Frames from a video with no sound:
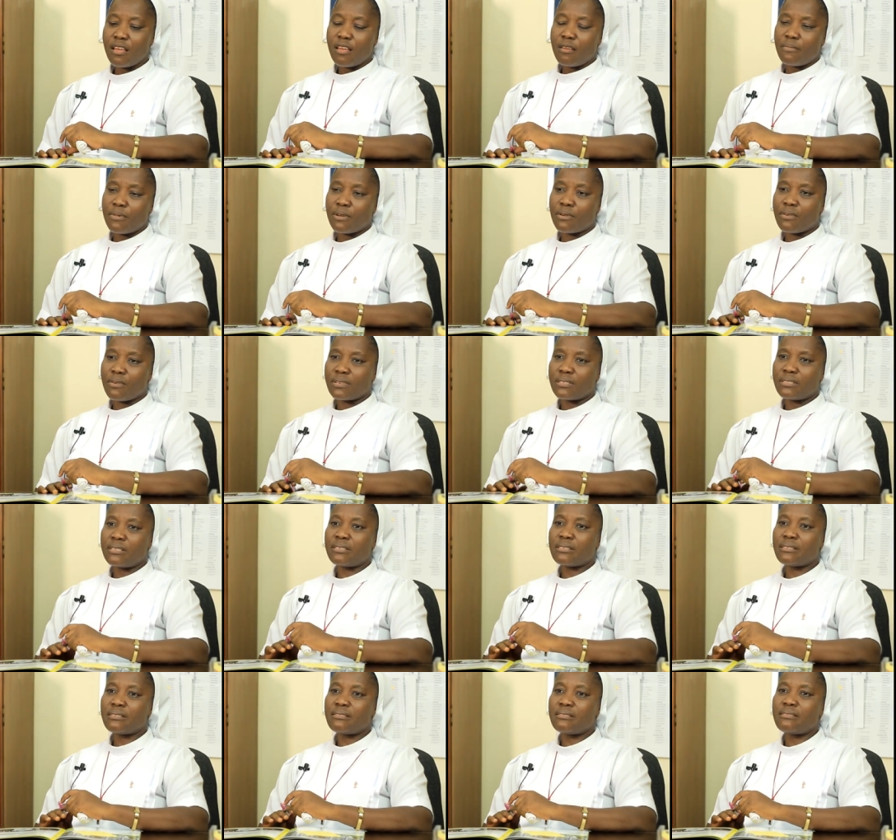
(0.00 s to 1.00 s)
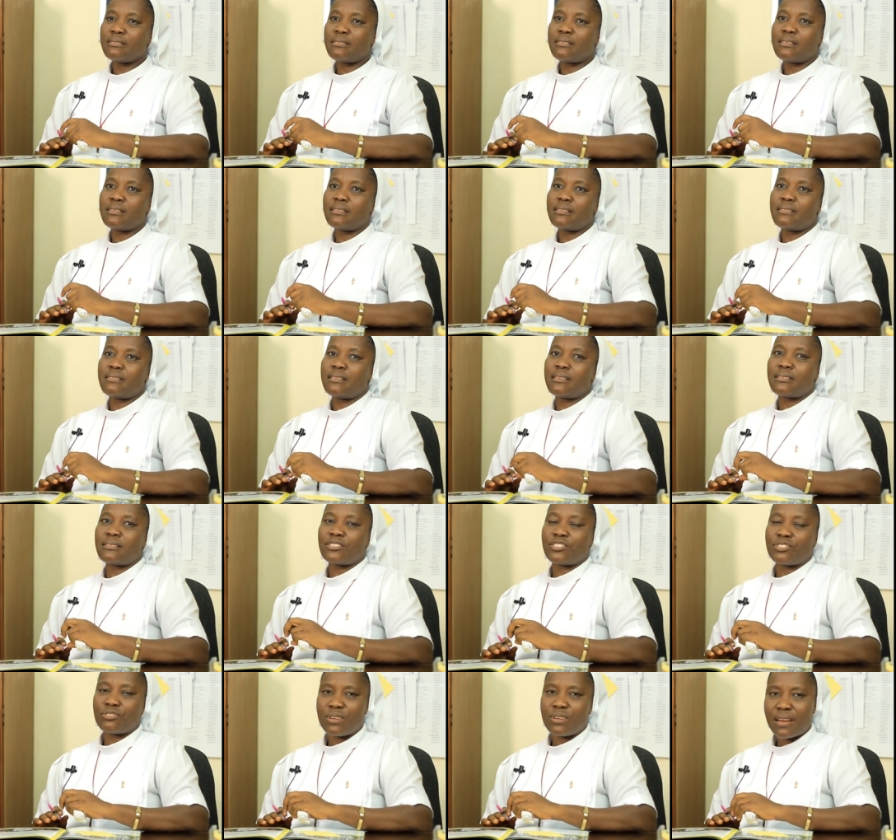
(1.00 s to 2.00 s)
Because this, the, these
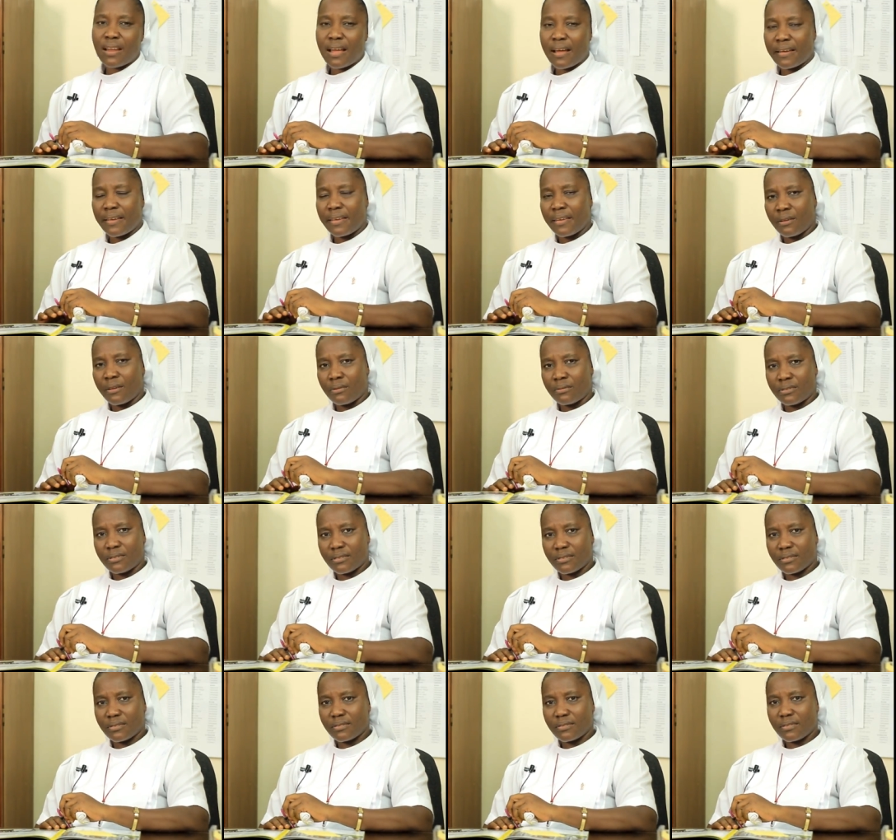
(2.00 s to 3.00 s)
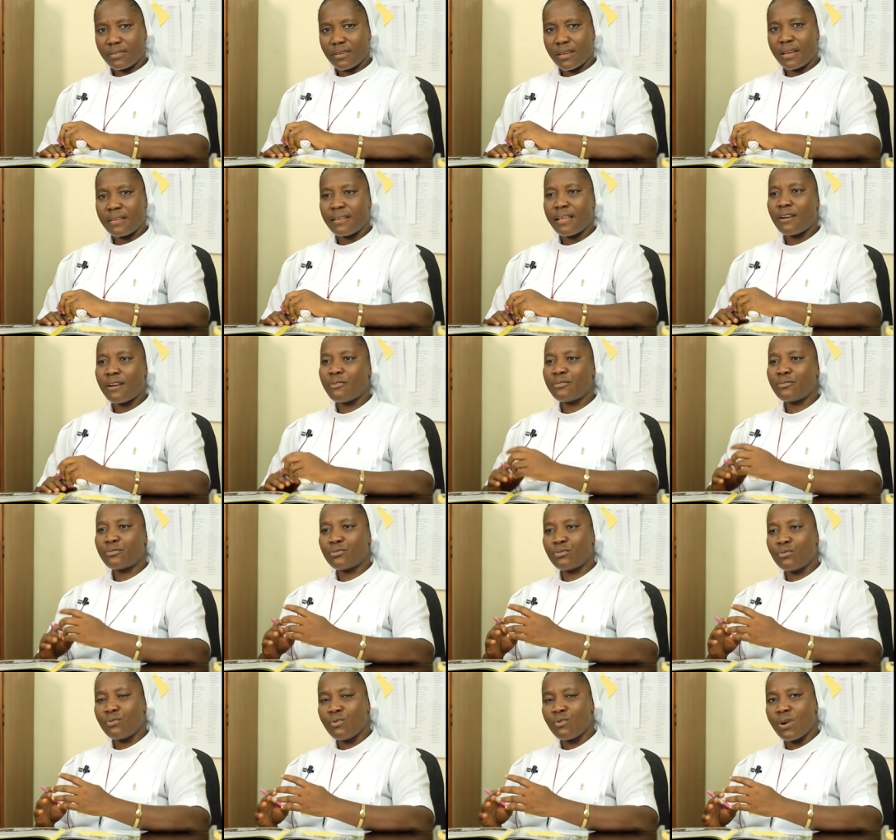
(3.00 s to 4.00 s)
children are girls and they are going
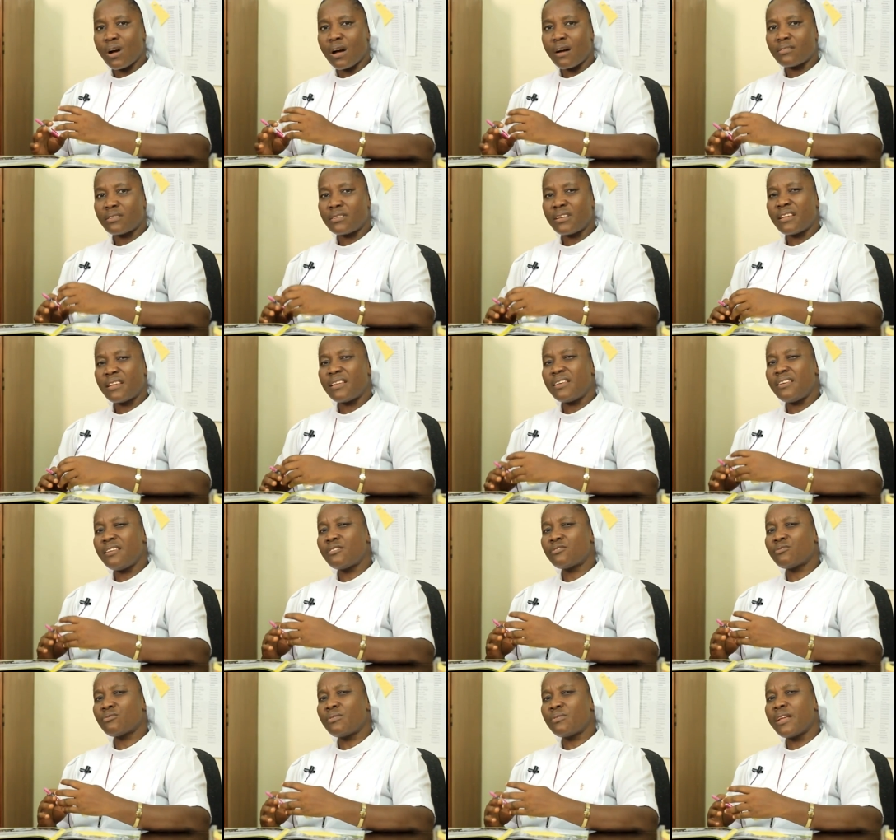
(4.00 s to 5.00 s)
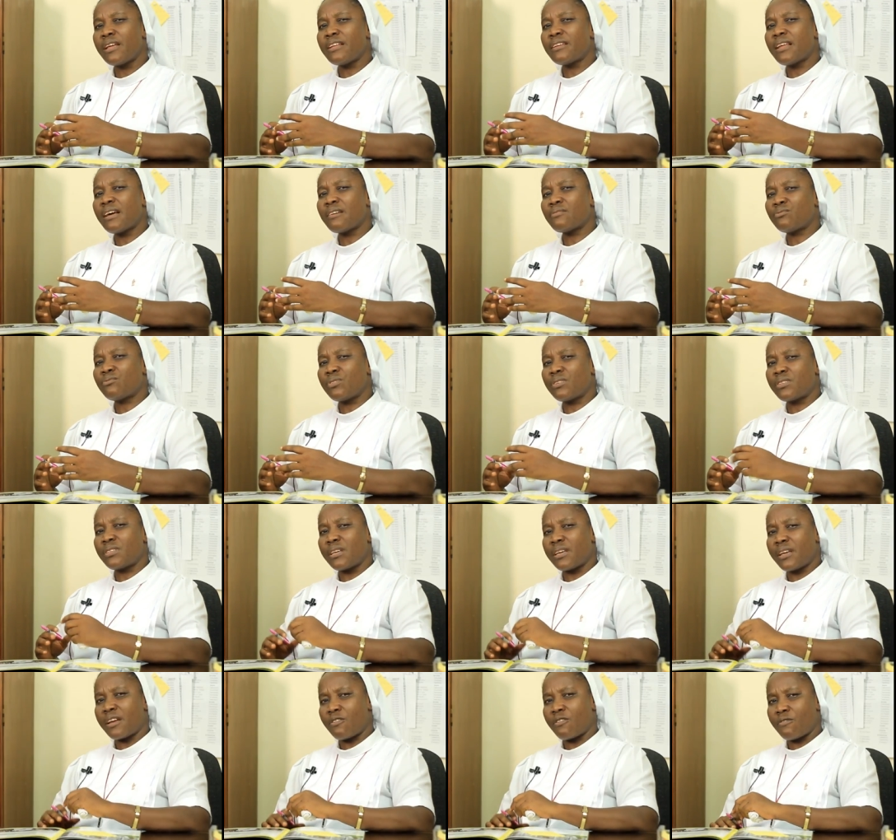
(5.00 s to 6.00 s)
to go out there. They need to learn how to
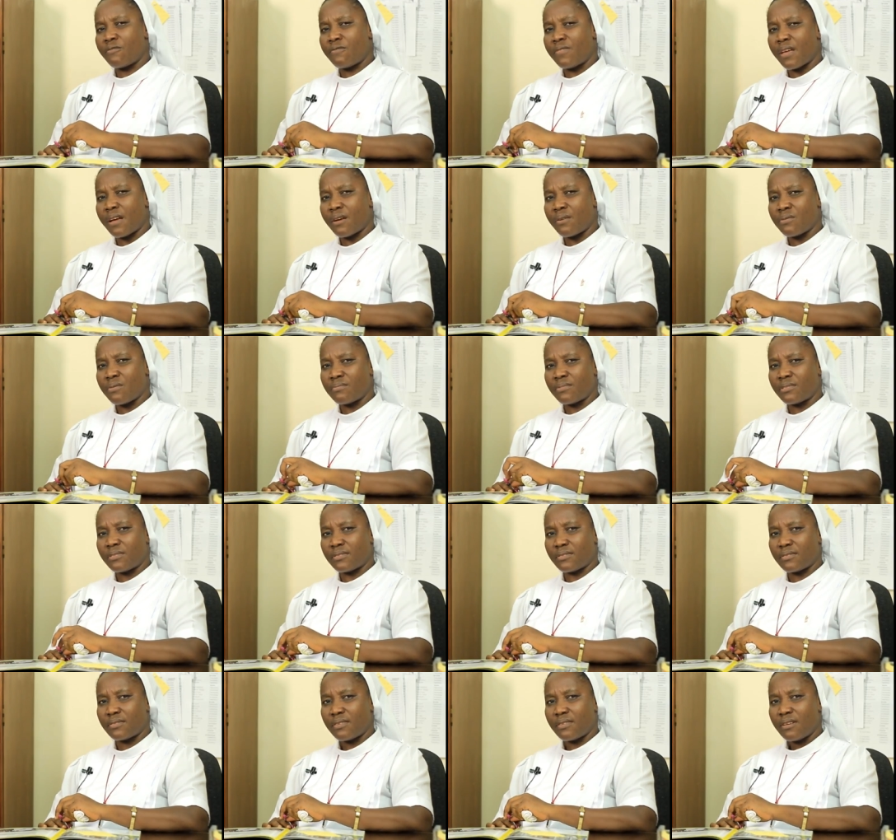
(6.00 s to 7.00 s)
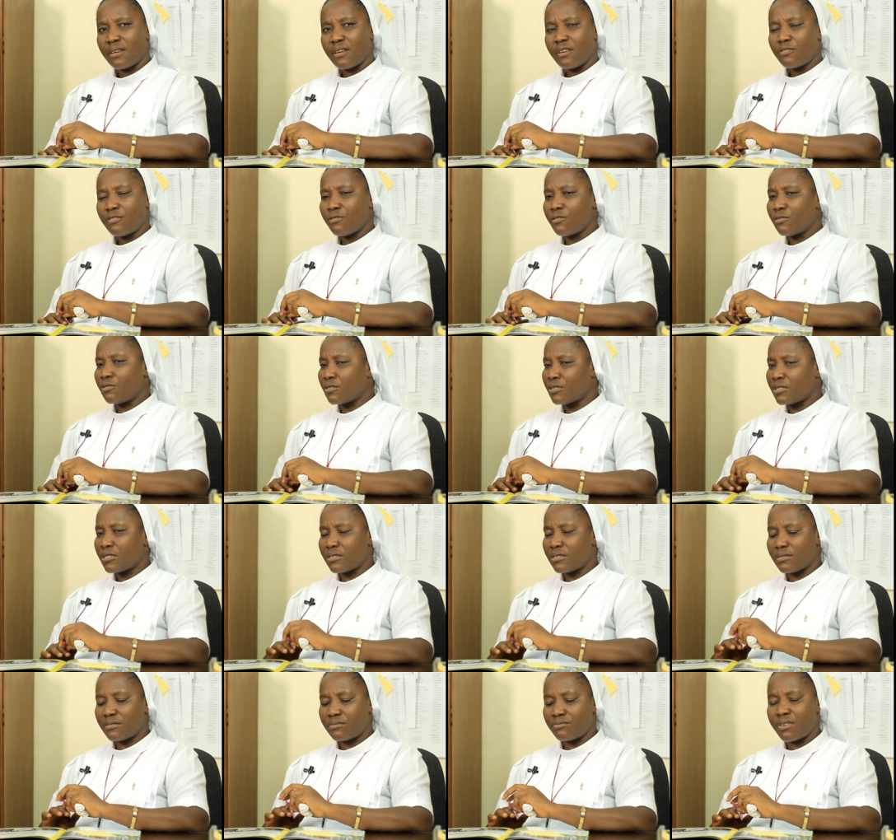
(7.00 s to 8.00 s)
take care of their homes, not
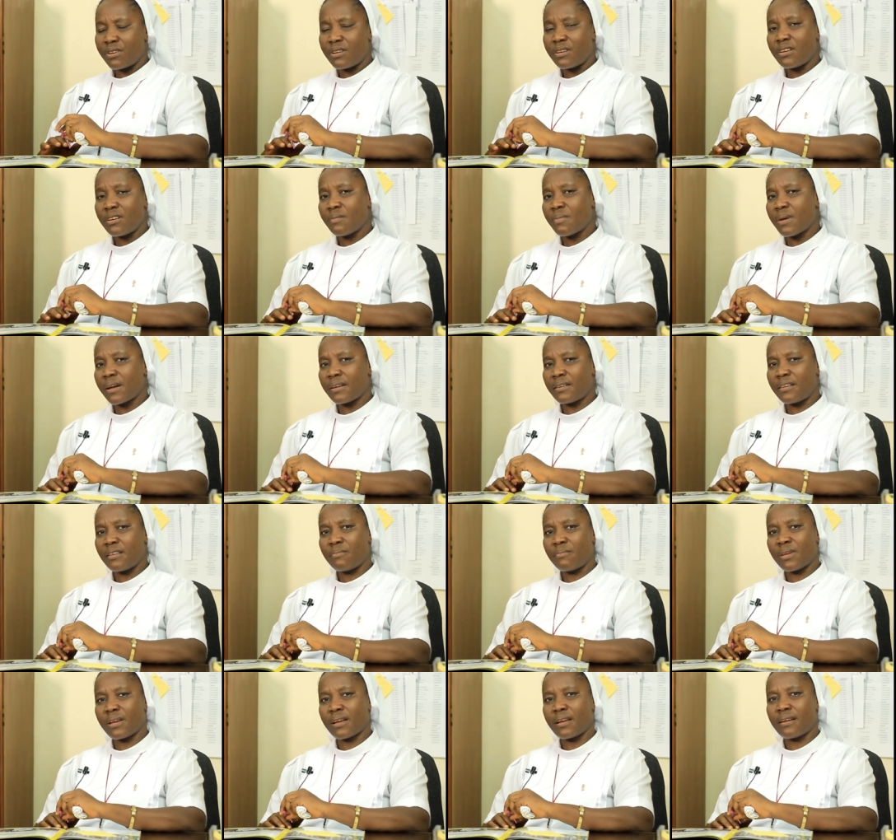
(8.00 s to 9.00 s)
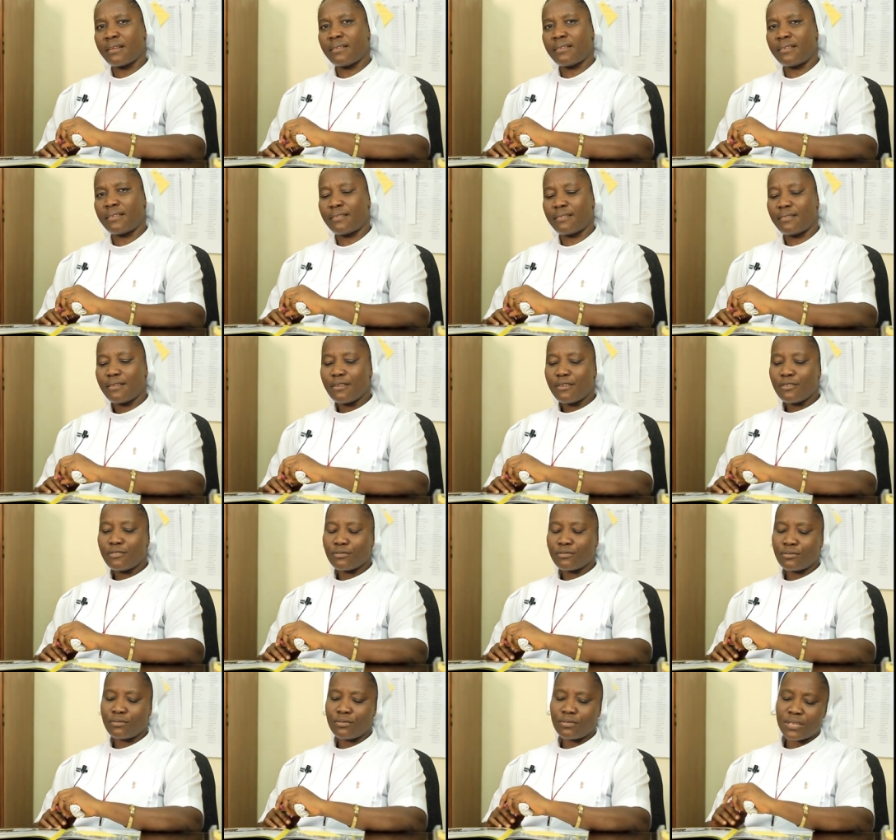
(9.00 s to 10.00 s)
just training them academically.
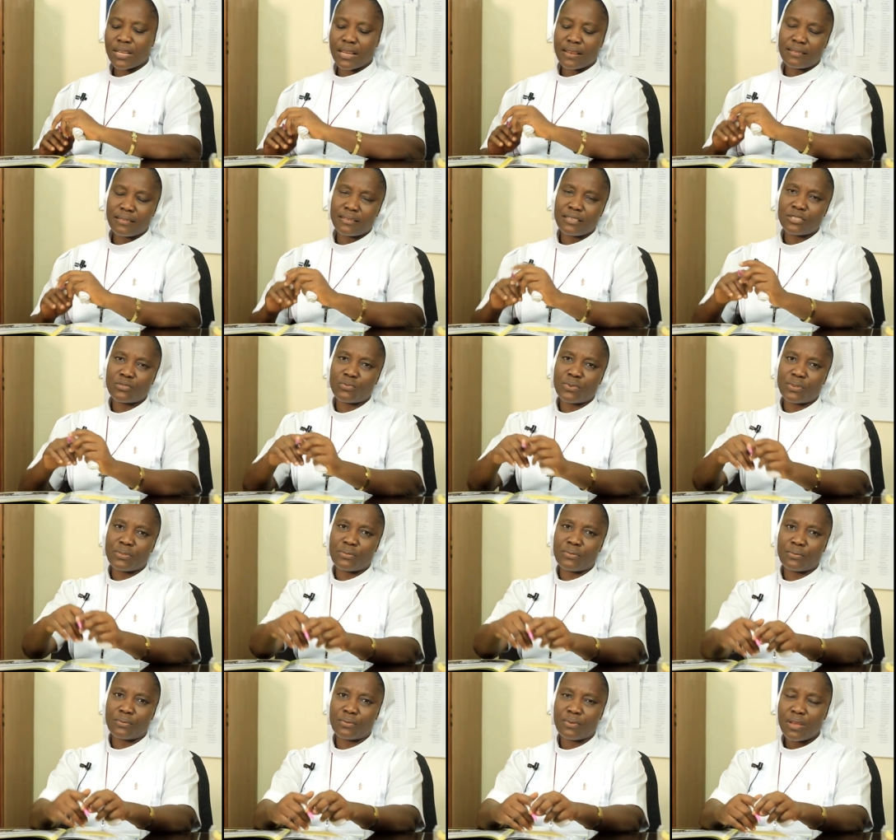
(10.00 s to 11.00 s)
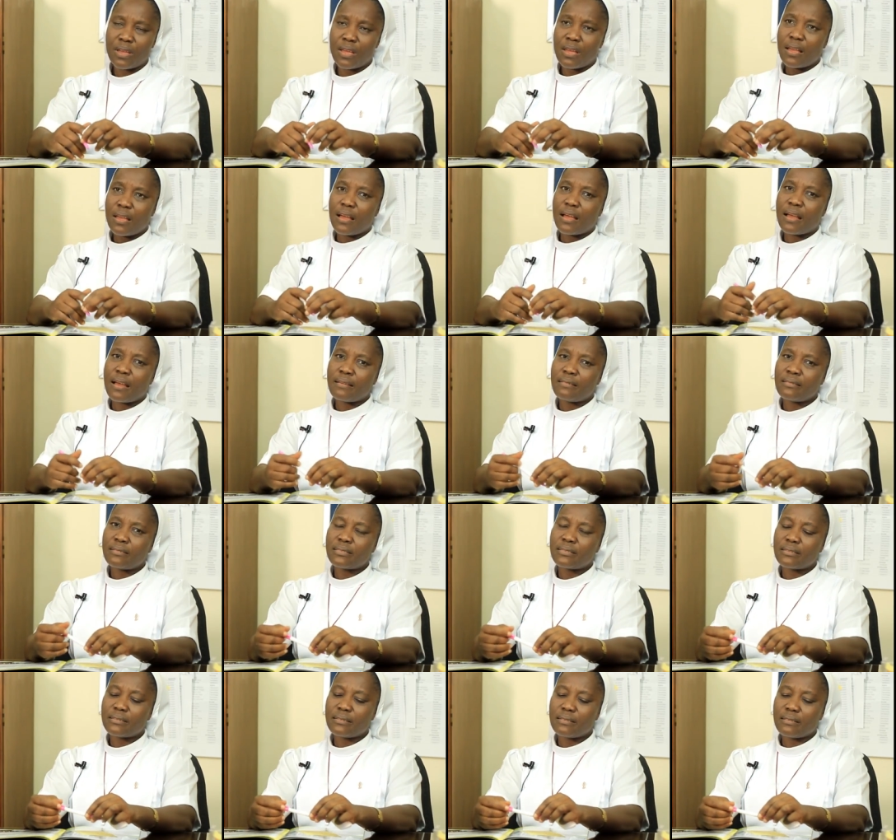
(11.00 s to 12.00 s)
So those are the things we do. And